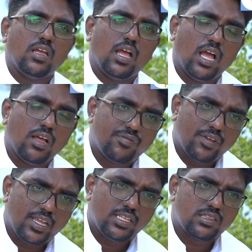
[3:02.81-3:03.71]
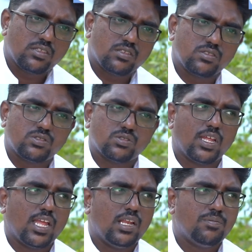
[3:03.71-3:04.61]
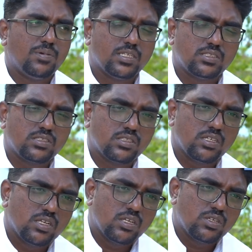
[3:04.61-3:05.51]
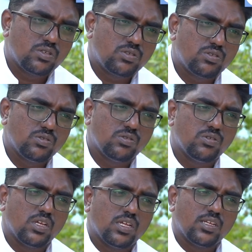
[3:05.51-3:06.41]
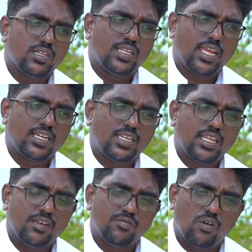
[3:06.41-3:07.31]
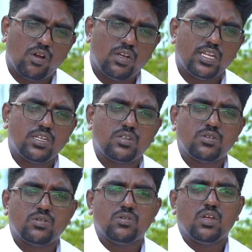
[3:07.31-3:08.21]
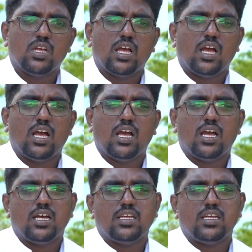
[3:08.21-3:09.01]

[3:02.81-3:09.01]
Our faith should help us to get involved into the